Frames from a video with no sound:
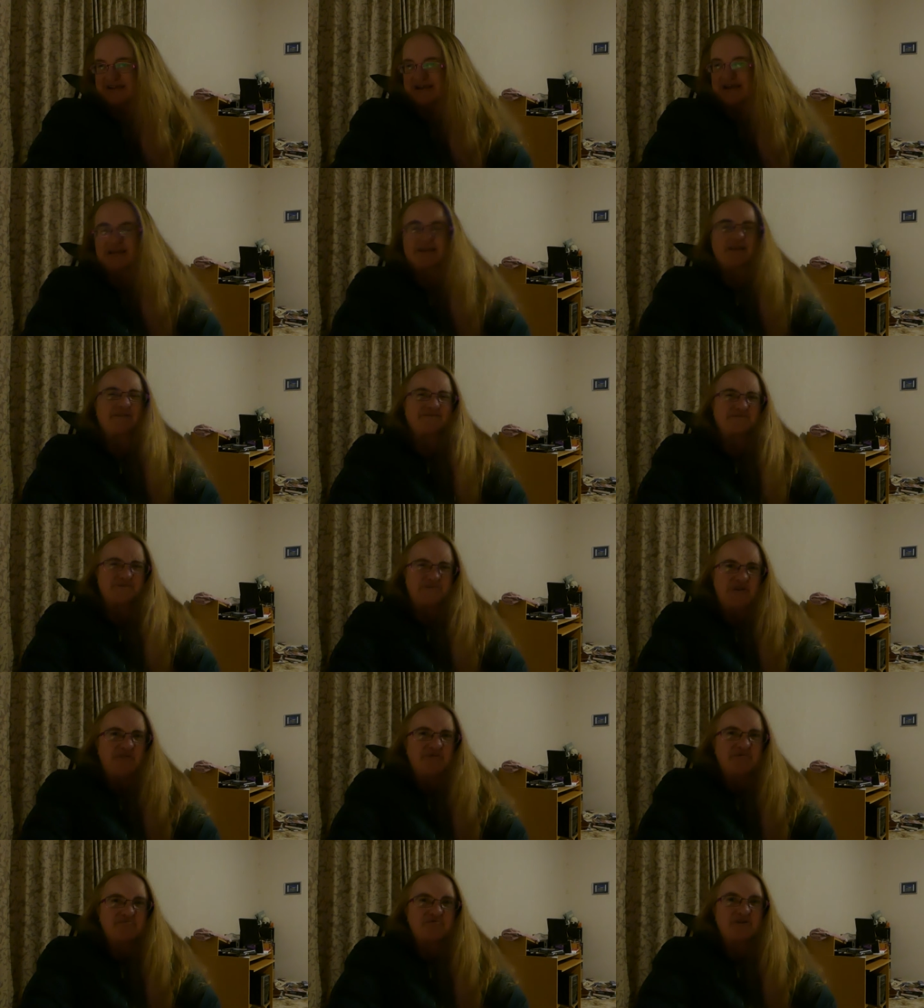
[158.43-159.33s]
And it's
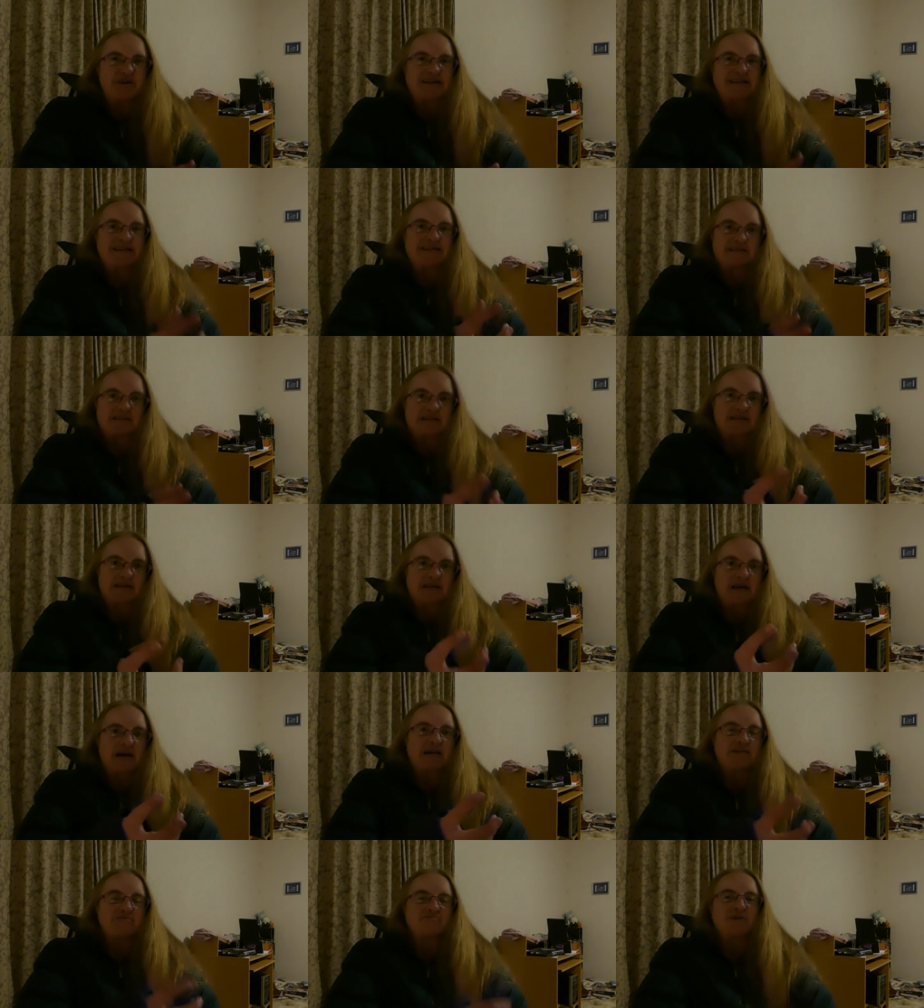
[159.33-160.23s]
very bright in the
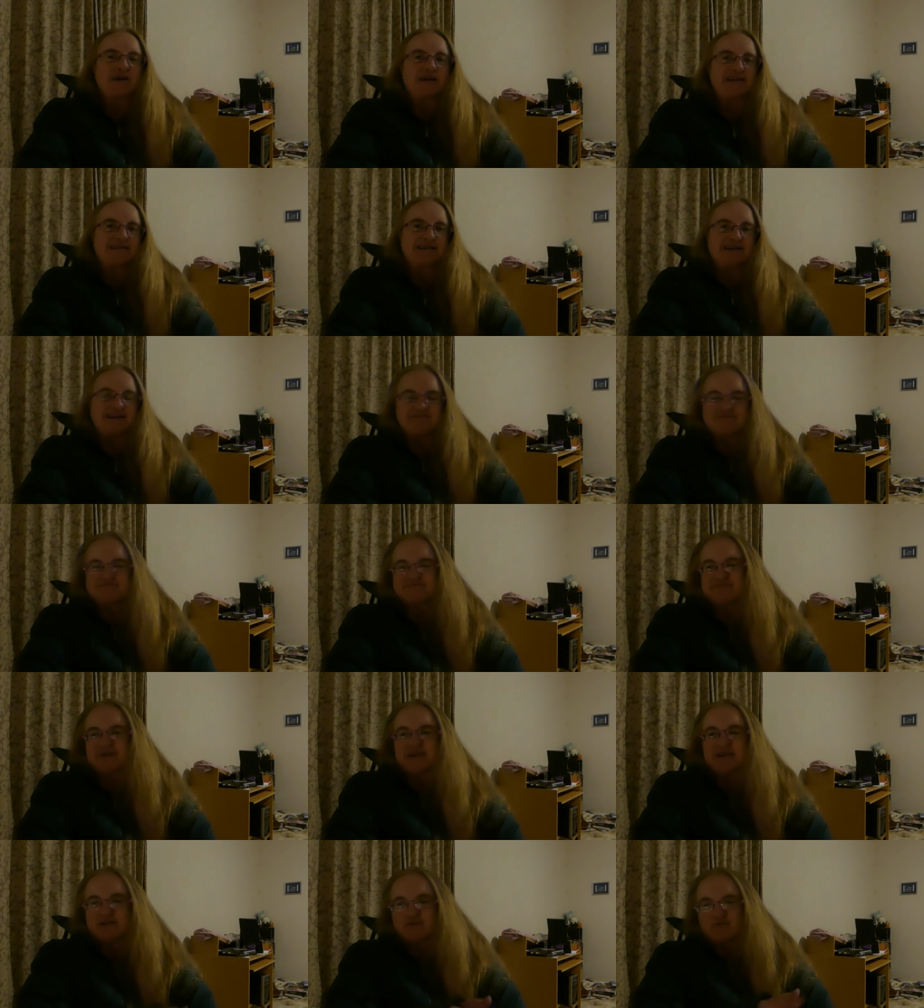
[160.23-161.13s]
skies right now.
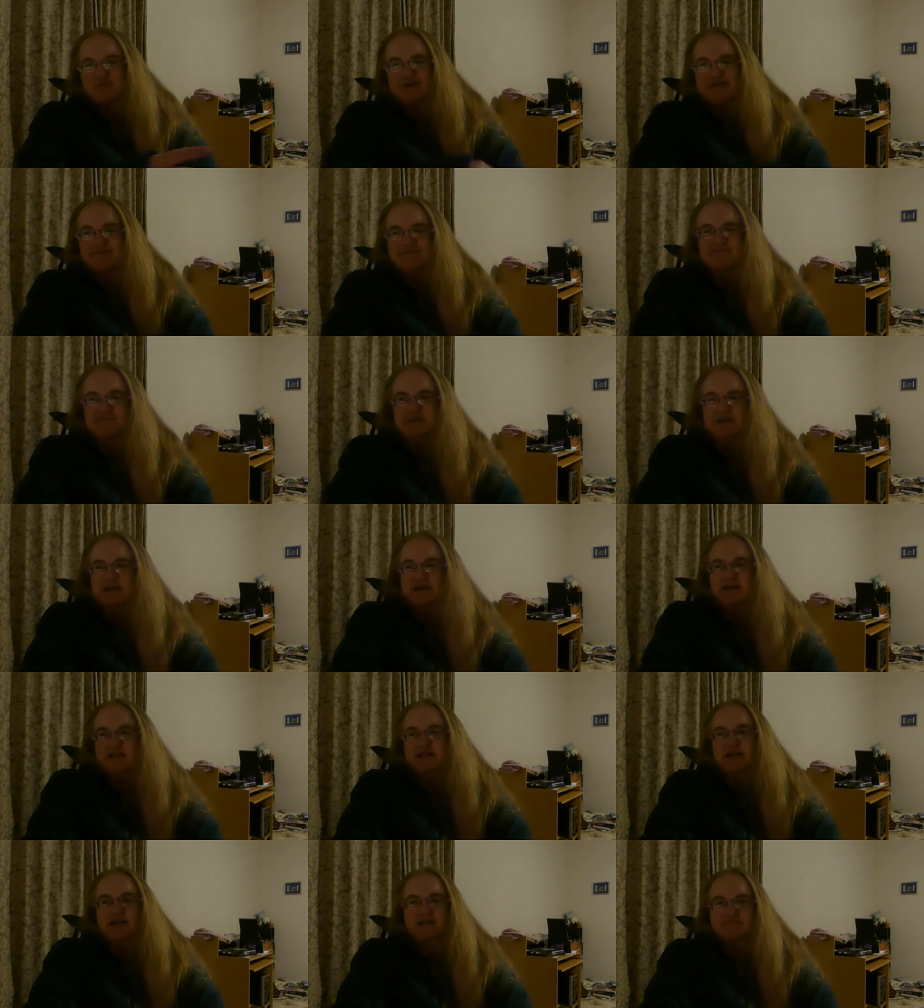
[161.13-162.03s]
But anyway,
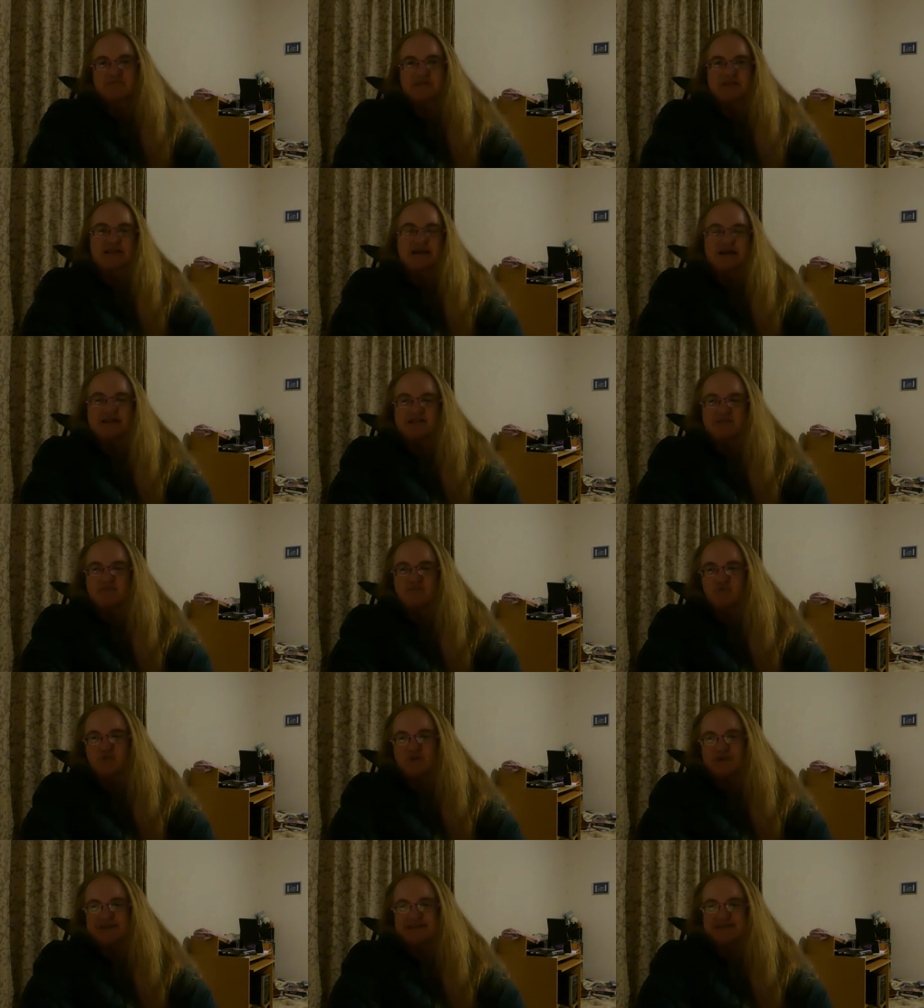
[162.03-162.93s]
that's beside the
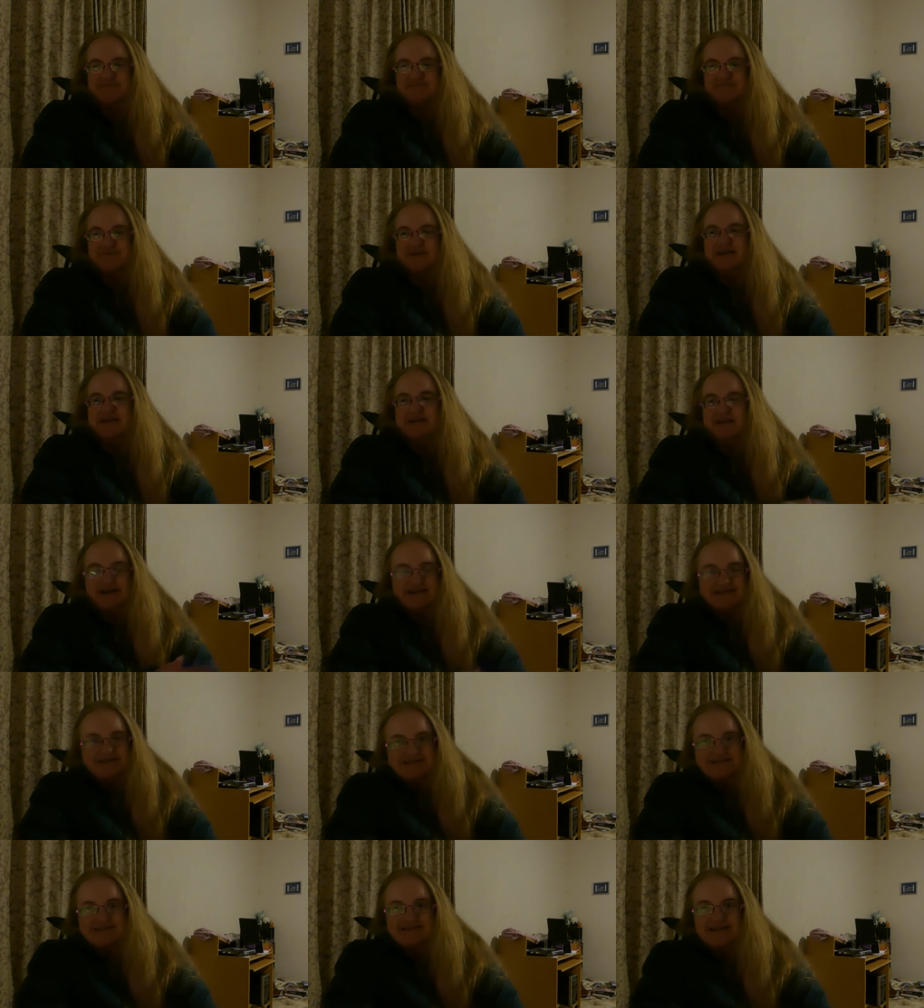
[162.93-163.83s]
point.
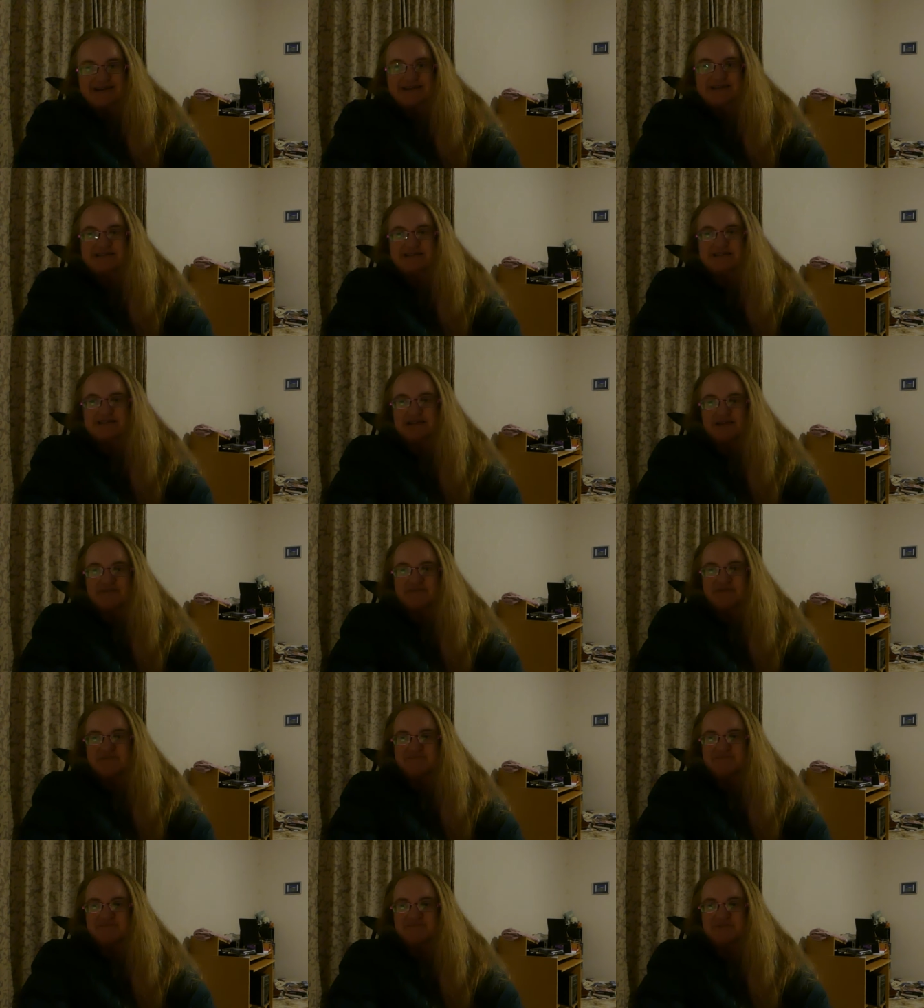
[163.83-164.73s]

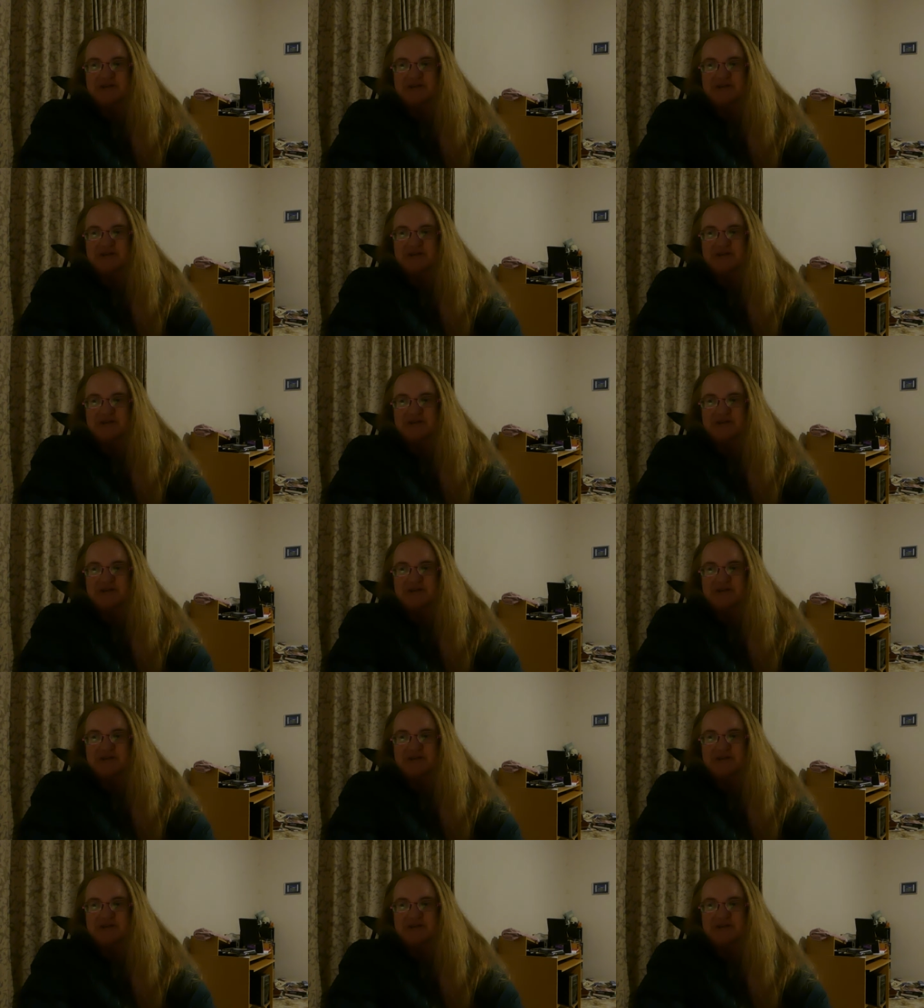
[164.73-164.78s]
1967,